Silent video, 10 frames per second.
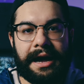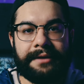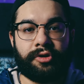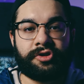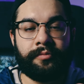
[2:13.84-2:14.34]

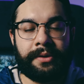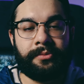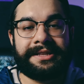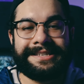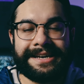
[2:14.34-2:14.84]
I've also been
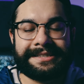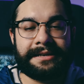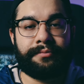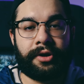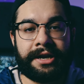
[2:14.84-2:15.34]
with
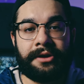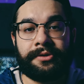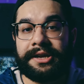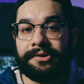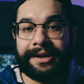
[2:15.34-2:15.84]
TSN Bar Down
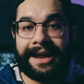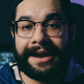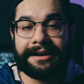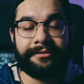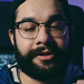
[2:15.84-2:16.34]
here in
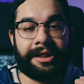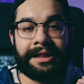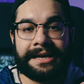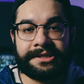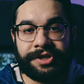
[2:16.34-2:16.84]
Canada for the
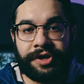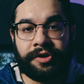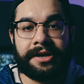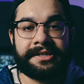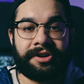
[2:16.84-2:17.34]
last
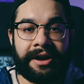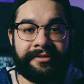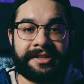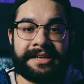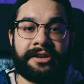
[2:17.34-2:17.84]
year as a
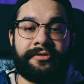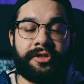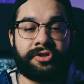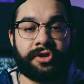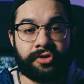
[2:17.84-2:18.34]
graphic designer for
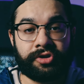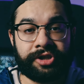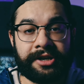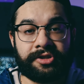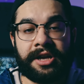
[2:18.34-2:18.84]
their social
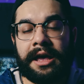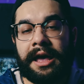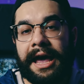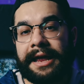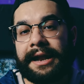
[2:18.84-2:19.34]
channels,
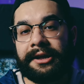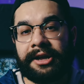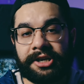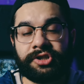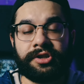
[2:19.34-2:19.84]
and I
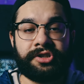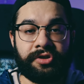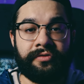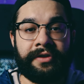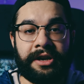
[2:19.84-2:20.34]
occasionally
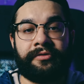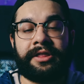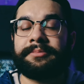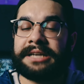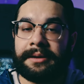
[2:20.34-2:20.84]
shoot video for
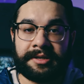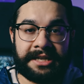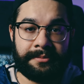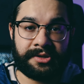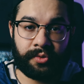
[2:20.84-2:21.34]
them time to
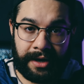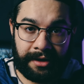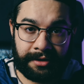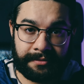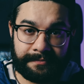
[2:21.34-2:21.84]
time as well.